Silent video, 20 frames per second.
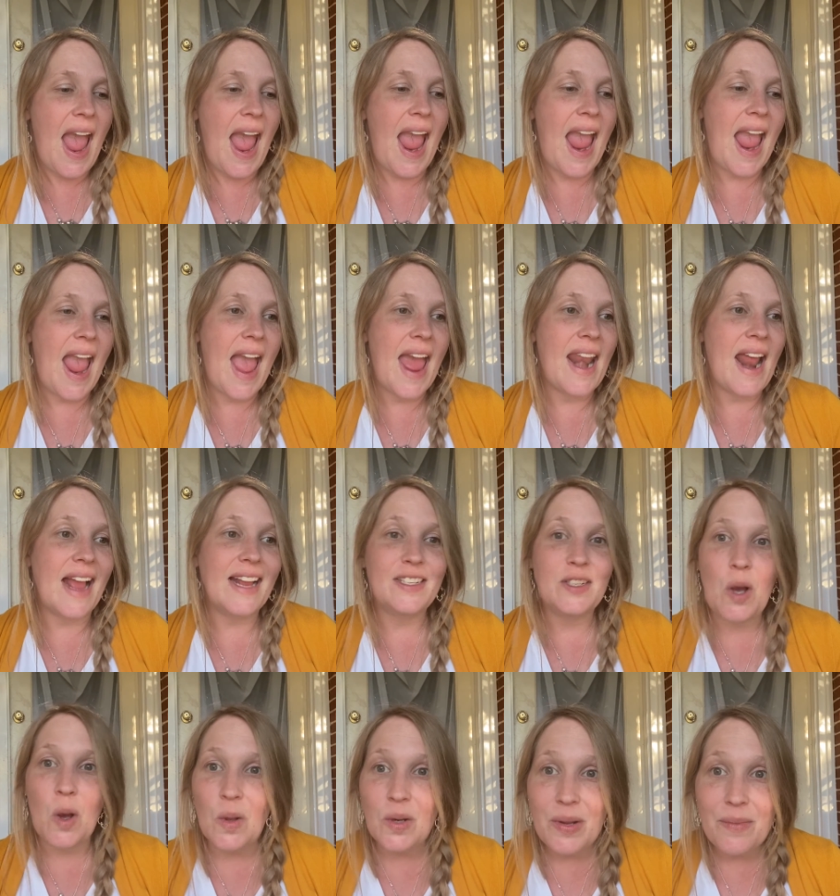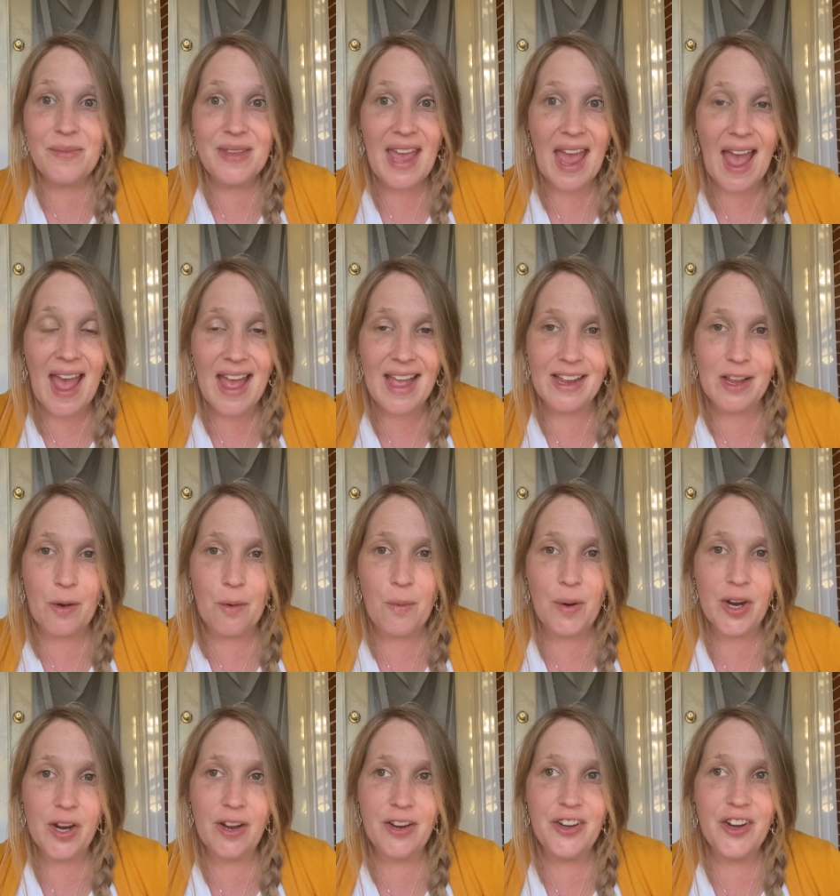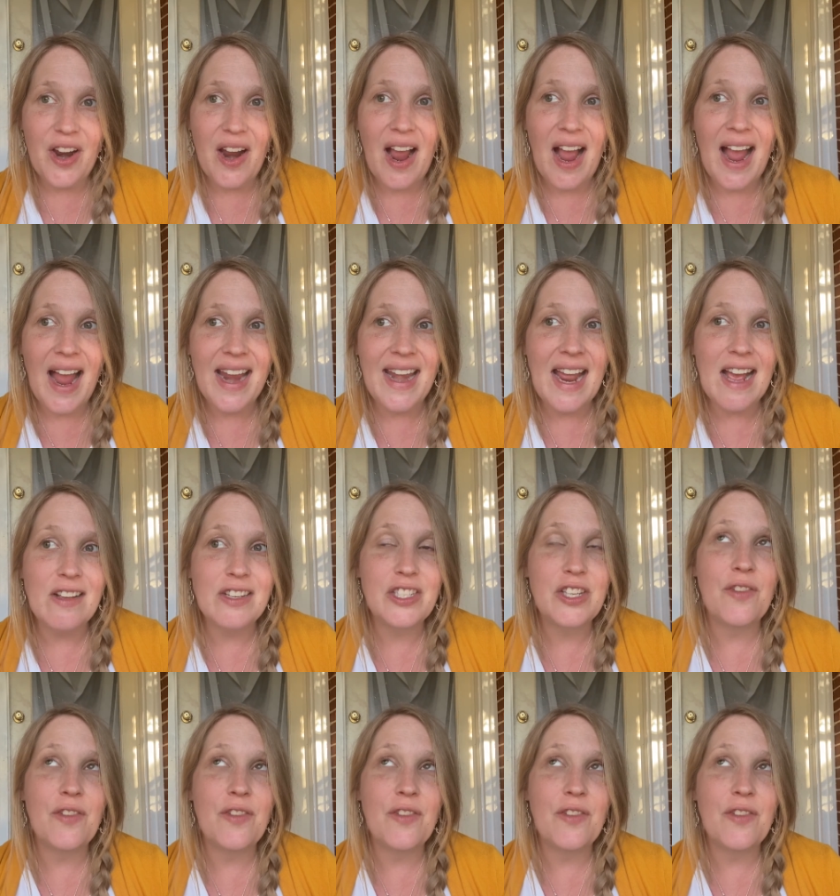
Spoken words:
And I told them, yeah, go work on your hideout.